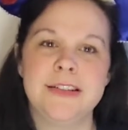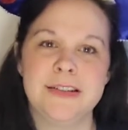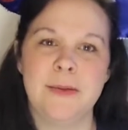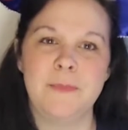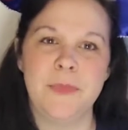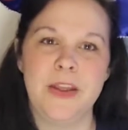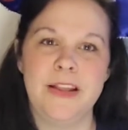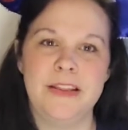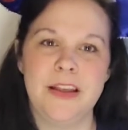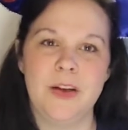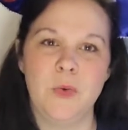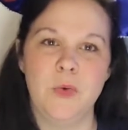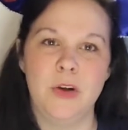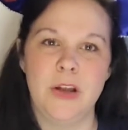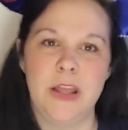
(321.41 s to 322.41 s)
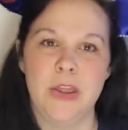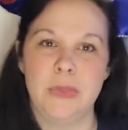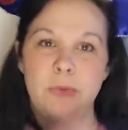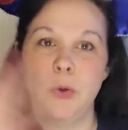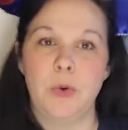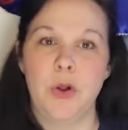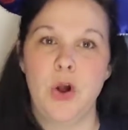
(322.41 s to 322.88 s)
something that will get
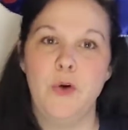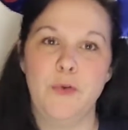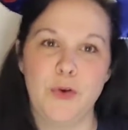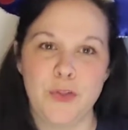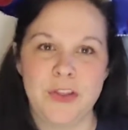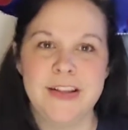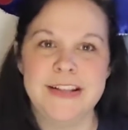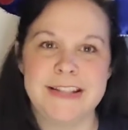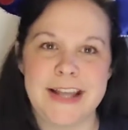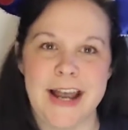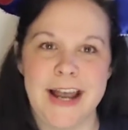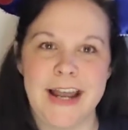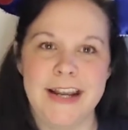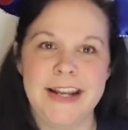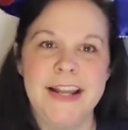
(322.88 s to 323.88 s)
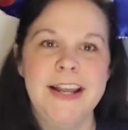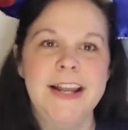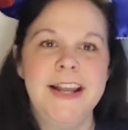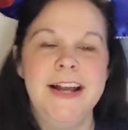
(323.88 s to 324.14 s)
thrown over the side,